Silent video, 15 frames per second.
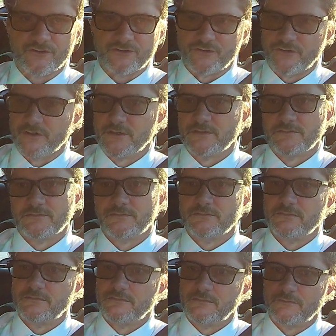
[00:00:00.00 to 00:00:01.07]
store,
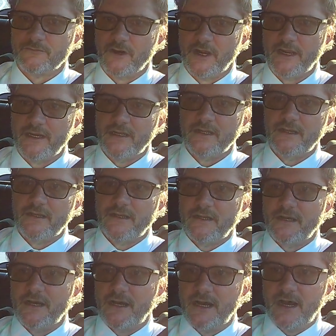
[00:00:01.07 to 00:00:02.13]
right?
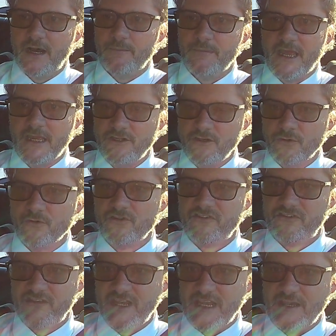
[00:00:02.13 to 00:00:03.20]
And you'll
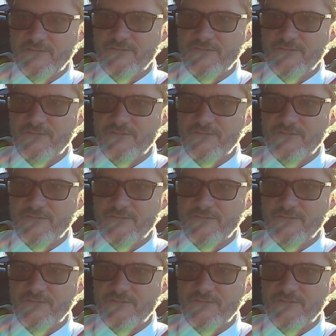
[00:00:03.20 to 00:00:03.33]
see